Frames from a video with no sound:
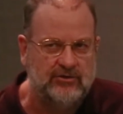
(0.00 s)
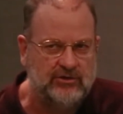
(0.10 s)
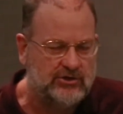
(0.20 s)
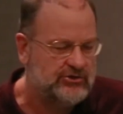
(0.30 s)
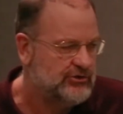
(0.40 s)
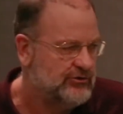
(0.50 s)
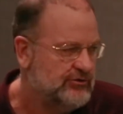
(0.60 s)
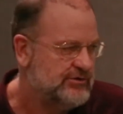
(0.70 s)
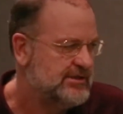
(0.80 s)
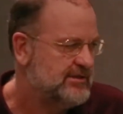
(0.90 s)
The
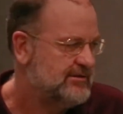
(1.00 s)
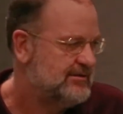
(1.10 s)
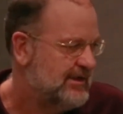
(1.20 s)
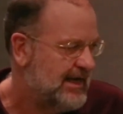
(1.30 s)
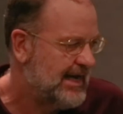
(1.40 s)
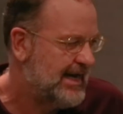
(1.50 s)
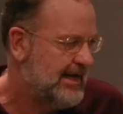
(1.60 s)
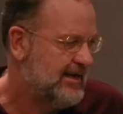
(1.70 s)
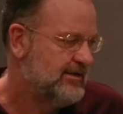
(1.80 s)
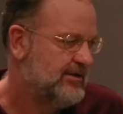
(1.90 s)
issues
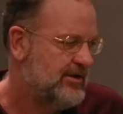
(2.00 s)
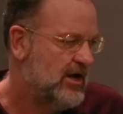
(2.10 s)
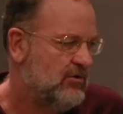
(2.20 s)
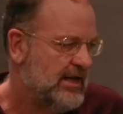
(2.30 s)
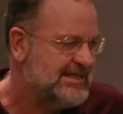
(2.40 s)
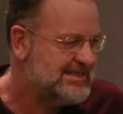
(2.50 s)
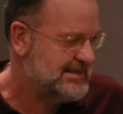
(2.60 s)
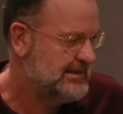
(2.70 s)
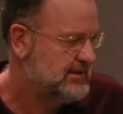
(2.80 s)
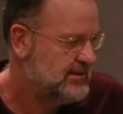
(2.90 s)
are no
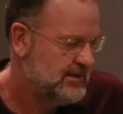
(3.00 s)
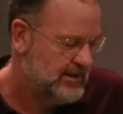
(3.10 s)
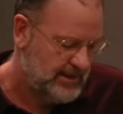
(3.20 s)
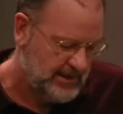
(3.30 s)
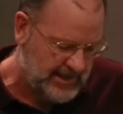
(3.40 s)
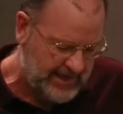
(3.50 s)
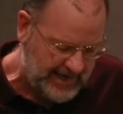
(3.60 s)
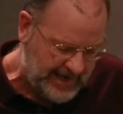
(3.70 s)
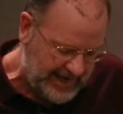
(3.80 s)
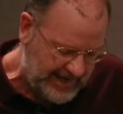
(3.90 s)
less,
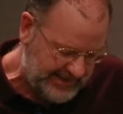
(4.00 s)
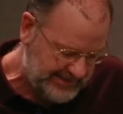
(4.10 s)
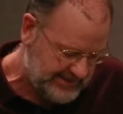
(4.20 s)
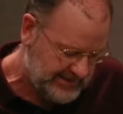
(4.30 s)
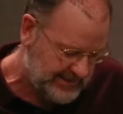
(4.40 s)
and